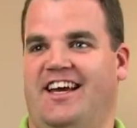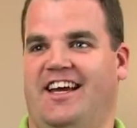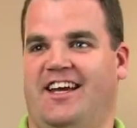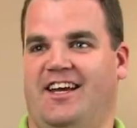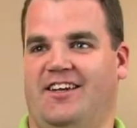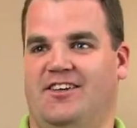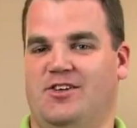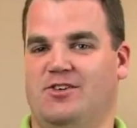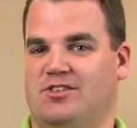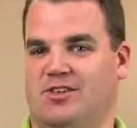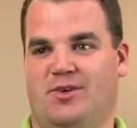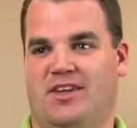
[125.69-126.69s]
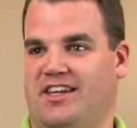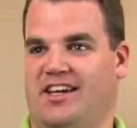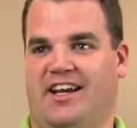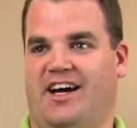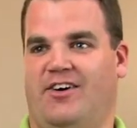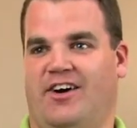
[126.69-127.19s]
And usually within
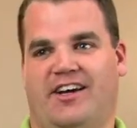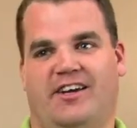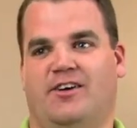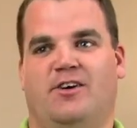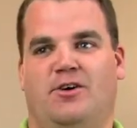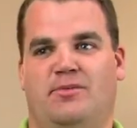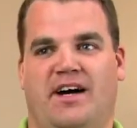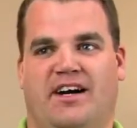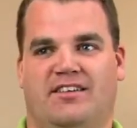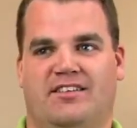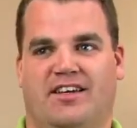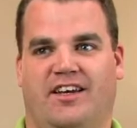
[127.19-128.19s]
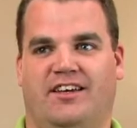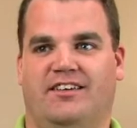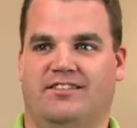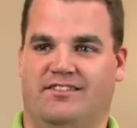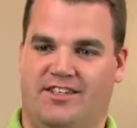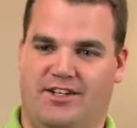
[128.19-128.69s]
an hour I get a call back saying,
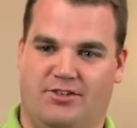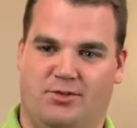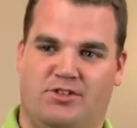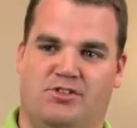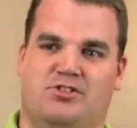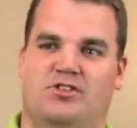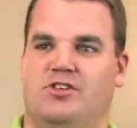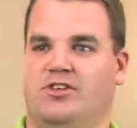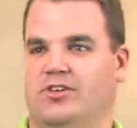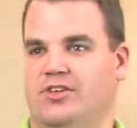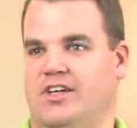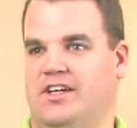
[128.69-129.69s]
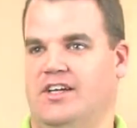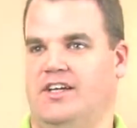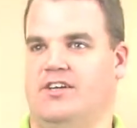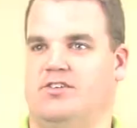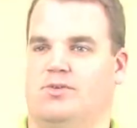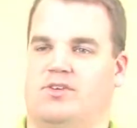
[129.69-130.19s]
here's what you should do,
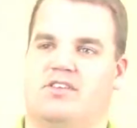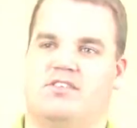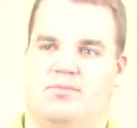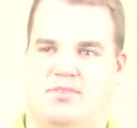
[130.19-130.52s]
here's what